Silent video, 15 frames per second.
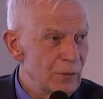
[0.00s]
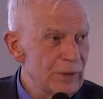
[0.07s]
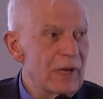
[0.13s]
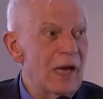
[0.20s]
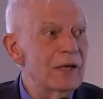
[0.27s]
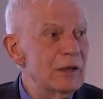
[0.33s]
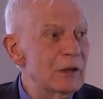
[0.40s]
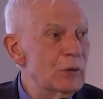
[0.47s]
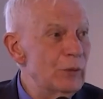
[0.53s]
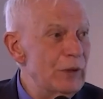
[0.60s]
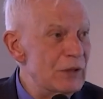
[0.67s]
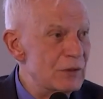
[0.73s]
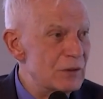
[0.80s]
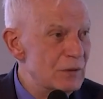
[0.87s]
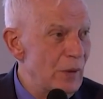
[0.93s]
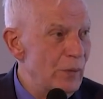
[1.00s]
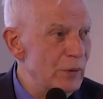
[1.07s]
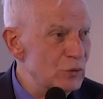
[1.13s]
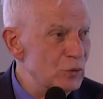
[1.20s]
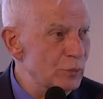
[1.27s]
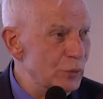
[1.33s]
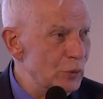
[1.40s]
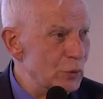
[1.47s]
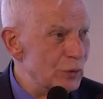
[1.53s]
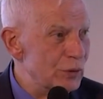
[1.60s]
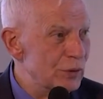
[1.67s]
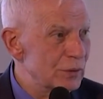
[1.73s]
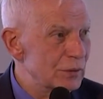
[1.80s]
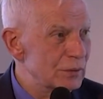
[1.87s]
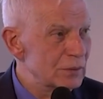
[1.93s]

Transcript: We can increase our support,